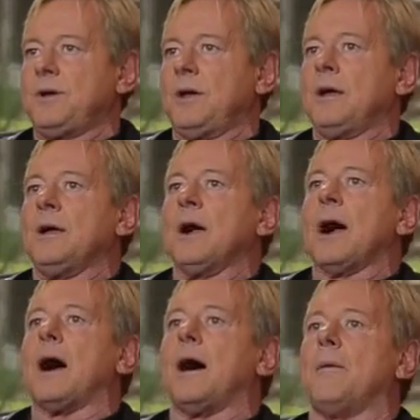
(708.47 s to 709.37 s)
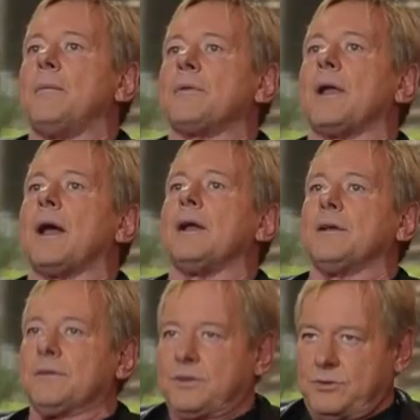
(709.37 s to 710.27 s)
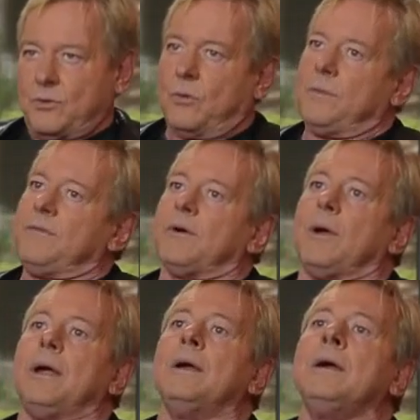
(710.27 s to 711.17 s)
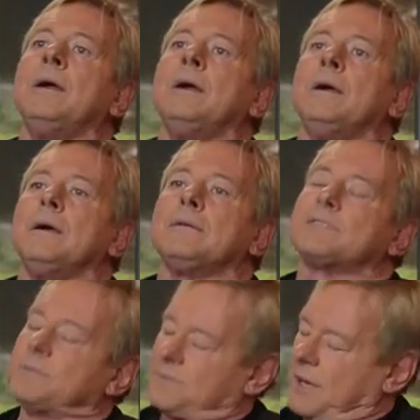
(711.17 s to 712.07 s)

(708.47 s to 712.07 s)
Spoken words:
me she told me some